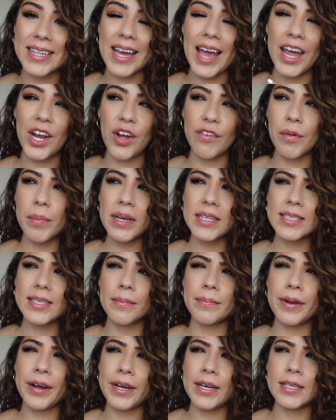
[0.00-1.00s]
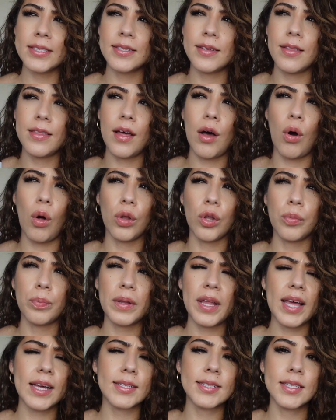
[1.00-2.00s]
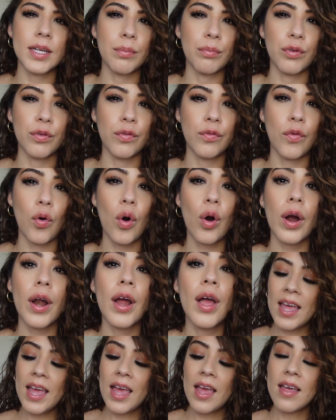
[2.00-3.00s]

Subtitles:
I know everybody's comparing it to the Olaplex number 4.